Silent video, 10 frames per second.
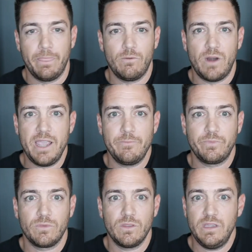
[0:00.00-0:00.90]
right?
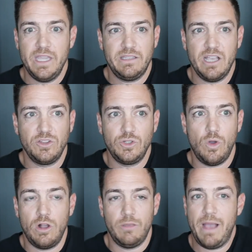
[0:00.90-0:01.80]
It tells you
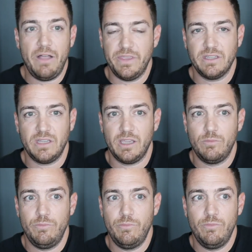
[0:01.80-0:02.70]
all about this, like,
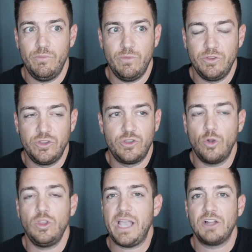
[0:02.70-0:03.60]

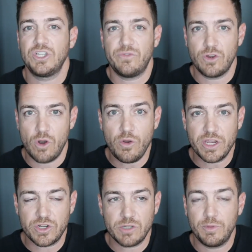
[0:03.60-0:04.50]
don't look out just for your own
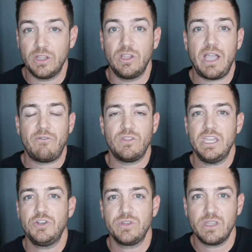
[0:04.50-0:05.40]
interest, but look out for the
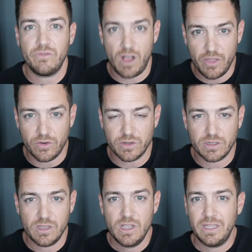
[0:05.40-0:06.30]
interests of others.